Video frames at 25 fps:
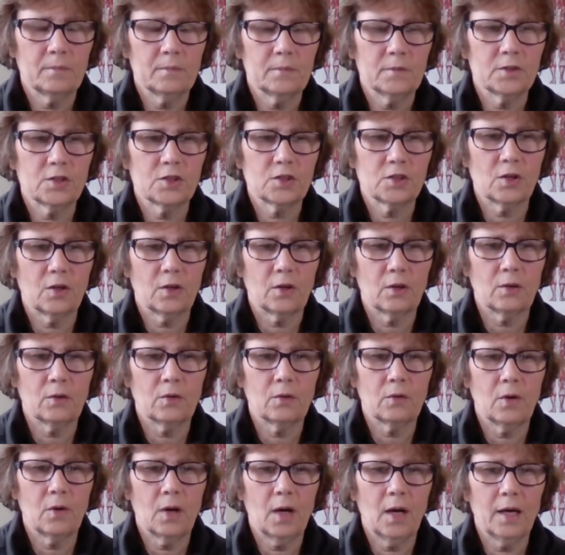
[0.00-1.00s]

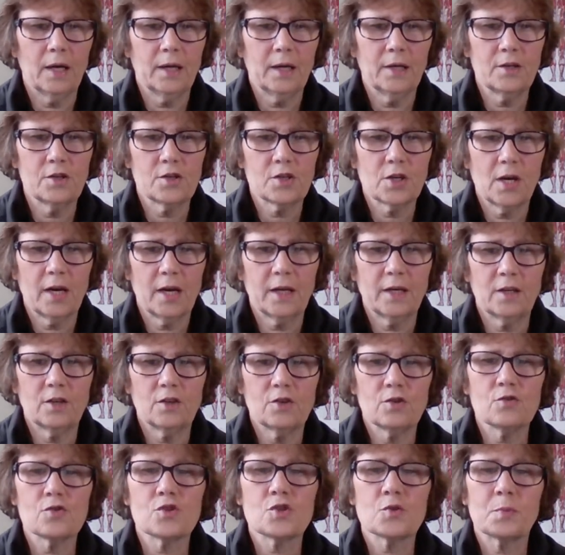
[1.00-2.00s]
So I try to
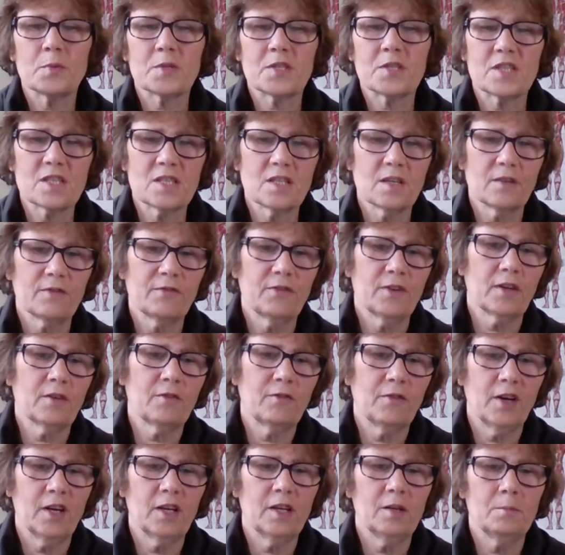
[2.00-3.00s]
do
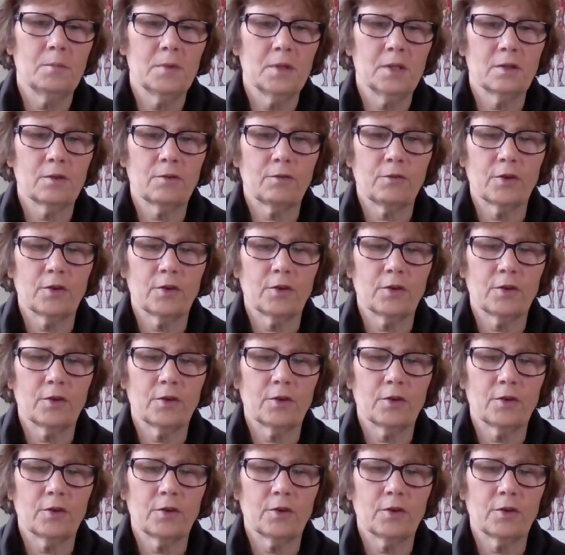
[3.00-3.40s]
specific vitamins